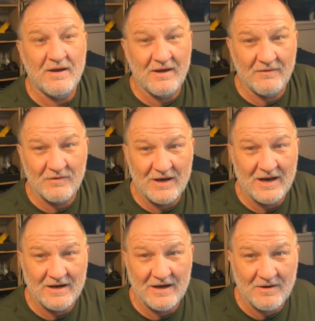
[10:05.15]
every
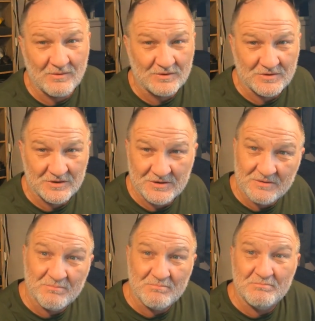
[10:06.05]
8 hours just to
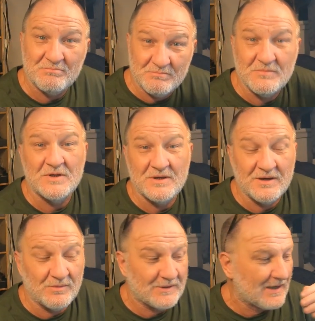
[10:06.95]

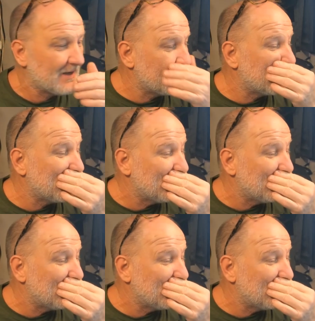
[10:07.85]
deal with the headache.